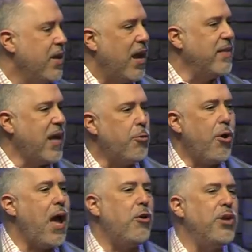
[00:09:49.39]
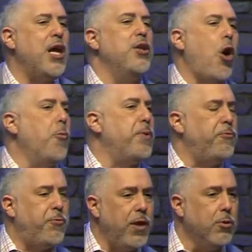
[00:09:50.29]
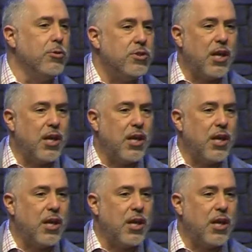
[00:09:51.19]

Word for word: and they were out in open fields.